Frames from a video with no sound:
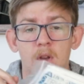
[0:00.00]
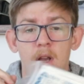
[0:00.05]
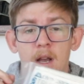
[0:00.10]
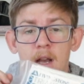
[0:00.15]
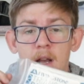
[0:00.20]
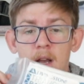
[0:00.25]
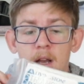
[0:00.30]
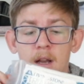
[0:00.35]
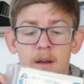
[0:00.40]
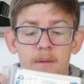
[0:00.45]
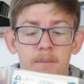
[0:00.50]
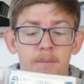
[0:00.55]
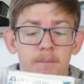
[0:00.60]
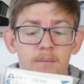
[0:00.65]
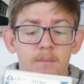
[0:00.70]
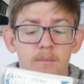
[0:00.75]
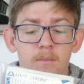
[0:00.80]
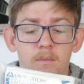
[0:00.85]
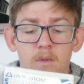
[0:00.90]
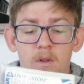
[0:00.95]

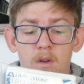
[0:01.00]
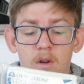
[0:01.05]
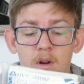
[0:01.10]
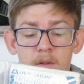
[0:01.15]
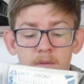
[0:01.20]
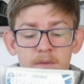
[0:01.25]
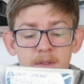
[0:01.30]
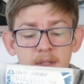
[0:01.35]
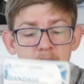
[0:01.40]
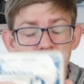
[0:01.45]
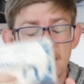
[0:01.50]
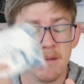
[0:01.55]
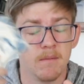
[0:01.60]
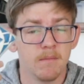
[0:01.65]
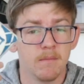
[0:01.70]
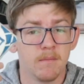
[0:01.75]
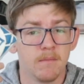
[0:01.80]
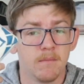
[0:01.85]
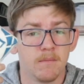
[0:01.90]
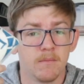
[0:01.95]
I've
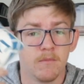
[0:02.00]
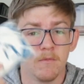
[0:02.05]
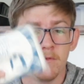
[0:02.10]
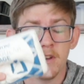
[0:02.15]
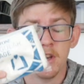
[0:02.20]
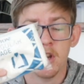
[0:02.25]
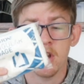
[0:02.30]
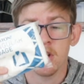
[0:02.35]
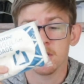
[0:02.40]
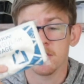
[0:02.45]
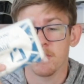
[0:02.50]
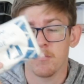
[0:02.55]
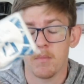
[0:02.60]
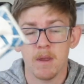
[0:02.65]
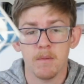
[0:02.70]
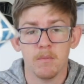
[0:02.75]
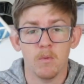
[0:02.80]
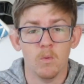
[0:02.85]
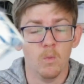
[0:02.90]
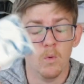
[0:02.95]
seen videos of
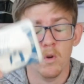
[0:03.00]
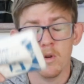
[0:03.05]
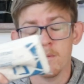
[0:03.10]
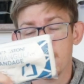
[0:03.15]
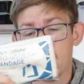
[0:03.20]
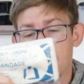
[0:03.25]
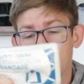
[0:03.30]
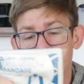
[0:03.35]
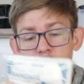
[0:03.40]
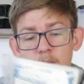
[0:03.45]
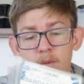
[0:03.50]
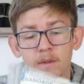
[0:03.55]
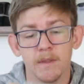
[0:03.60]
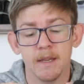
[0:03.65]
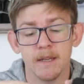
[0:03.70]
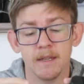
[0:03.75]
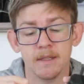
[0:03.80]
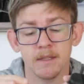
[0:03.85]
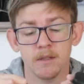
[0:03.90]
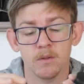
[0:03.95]
people wound packing with
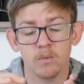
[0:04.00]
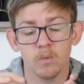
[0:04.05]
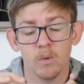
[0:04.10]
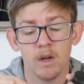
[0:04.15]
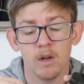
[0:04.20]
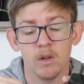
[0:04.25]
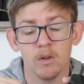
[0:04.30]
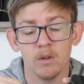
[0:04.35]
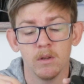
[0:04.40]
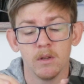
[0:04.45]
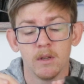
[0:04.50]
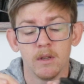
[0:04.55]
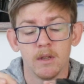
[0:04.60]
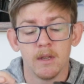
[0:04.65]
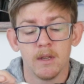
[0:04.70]
these as well.